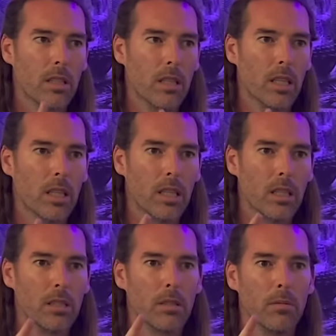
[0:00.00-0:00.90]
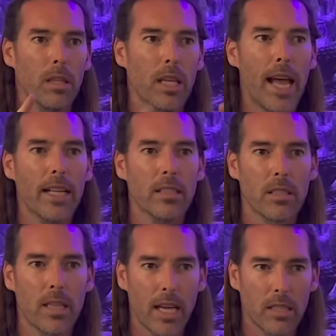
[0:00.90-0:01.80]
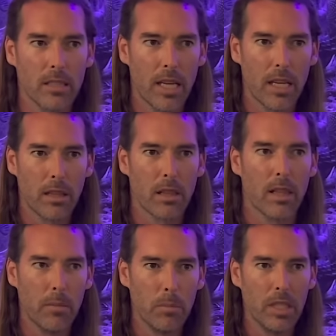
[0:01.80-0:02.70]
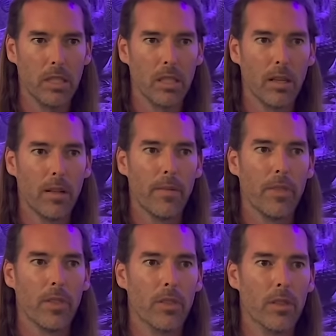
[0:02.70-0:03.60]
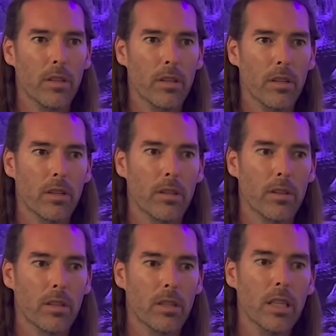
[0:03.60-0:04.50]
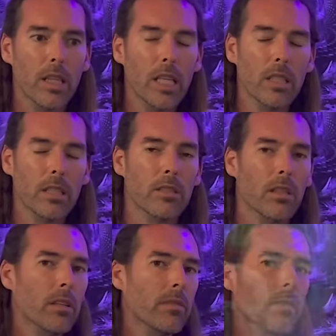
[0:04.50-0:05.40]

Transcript: that as that death, that being, the the lineage of